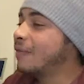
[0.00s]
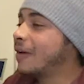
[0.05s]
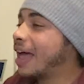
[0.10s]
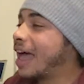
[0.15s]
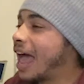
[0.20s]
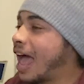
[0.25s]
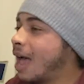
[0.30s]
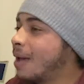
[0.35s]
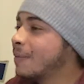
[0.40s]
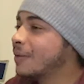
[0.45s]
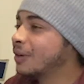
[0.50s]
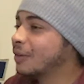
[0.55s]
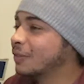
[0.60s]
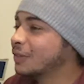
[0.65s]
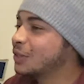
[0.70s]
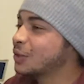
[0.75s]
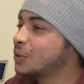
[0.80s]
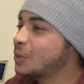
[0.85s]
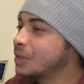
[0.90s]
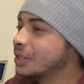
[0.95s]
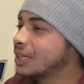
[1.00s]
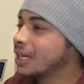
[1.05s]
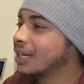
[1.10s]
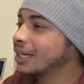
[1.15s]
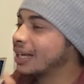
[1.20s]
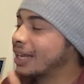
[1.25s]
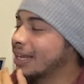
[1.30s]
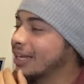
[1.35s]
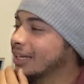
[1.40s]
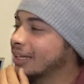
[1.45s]
habit of doing that.
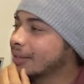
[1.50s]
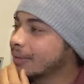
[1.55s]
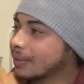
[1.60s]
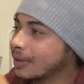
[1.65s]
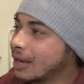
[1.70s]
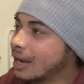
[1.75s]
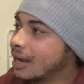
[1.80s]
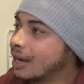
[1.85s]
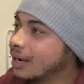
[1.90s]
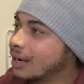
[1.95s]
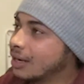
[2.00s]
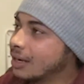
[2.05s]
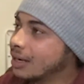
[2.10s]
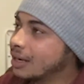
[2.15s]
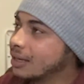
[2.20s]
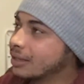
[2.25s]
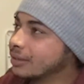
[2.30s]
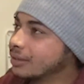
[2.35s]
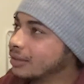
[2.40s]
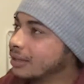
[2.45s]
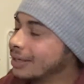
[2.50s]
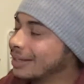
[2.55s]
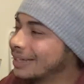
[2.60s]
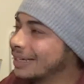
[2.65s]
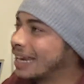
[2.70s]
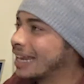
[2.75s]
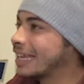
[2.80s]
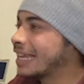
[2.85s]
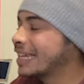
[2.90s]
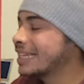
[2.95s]
Like, and
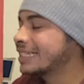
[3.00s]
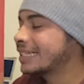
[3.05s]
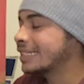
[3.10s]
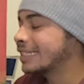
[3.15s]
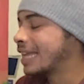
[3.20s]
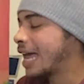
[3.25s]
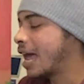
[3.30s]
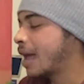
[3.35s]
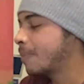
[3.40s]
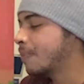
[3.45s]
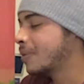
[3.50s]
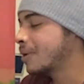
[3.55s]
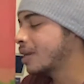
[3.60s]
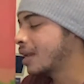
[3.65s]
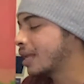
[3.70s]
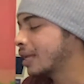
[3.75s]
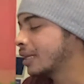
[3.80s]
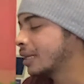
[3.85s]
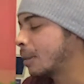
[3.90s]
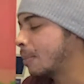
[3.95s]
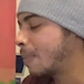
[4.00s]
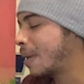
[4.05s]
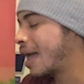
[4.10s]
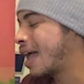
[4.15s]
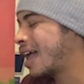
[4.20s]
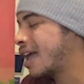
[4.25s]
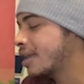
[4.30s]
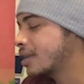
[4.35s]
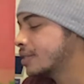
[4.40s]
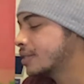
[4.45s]
I guess it's happened like in the
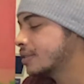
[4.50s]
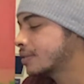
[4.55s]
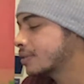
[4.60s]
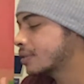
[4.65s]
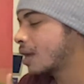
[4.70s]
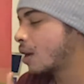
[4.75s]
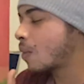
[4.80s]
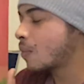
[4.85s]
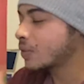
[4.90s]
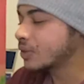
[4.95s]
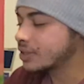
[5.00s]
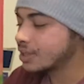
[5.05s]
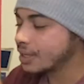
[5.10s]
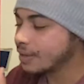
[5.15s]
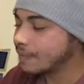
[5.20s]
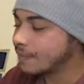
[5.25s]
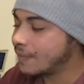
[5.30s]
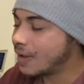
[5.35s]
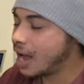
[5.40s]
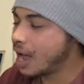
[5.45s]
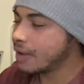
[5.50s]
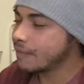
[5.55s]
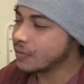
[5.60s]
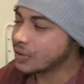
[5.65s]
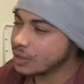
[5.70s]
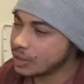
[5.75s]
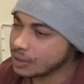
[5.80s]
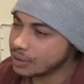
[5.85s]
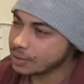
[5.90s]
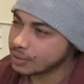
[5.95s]
past, I would say 5
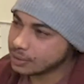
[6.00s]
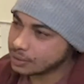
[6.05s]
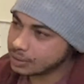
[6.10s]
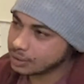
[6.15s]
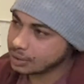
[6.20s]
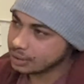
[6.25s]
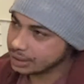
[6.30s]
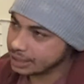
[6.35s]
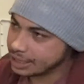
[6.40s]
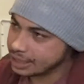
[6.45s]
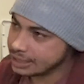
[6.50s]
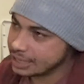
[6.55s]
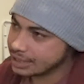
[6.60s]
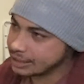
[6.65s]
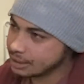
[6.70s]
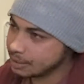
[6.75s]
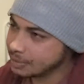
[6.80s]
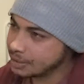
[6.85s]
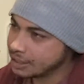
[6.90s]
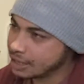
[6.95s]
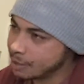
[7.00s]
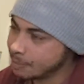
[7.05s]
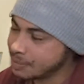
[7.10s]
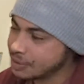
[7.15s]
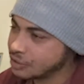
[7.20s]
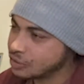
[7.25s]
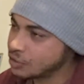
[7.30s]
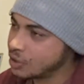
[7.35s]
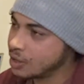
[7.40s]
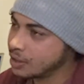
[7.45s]
years. That's something I've been
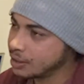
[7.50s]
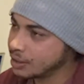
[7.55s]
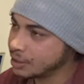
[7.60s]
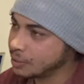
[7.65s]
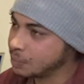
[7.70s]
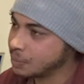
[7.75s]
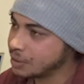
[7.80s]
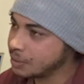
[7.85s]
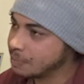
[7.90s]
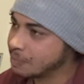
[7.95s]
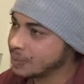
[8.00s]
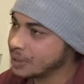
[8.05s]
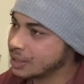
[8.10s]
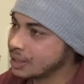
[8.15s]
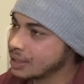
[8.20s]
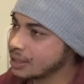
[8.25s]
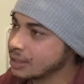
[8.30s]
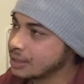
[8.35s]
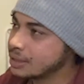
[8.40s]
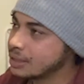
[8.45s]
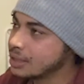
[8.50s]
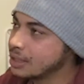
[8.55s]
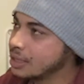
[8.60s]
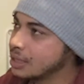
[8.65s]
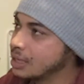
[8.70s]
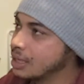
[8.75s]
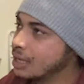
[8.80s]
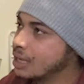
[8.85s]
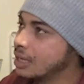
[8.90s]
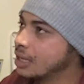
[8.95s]
struggling with because
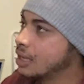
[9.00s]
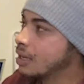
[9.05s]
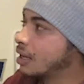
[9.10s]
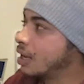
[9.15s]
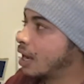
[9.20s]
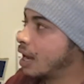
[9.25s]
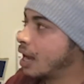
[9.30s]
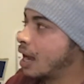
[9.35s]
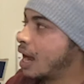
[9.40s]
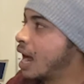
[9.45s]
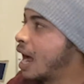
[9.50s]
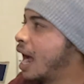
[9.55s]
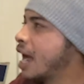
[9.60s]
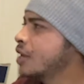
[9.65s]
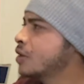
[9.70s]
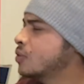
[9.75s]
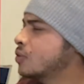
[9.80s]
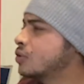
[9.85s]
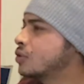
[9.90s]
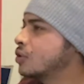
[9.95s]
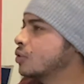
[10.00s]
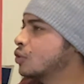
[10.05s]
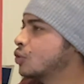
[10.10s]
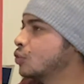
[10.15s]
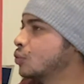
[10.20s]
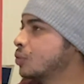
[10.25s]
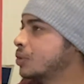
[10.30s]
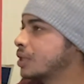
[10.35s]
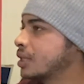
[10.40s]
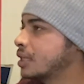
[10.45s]
I used to
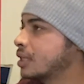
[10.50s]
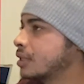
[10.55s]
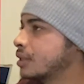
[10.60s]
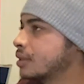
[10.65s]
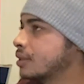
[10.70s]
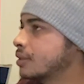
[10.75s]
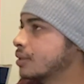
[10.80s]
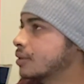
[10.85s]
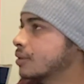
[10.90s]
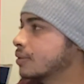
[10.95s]
do things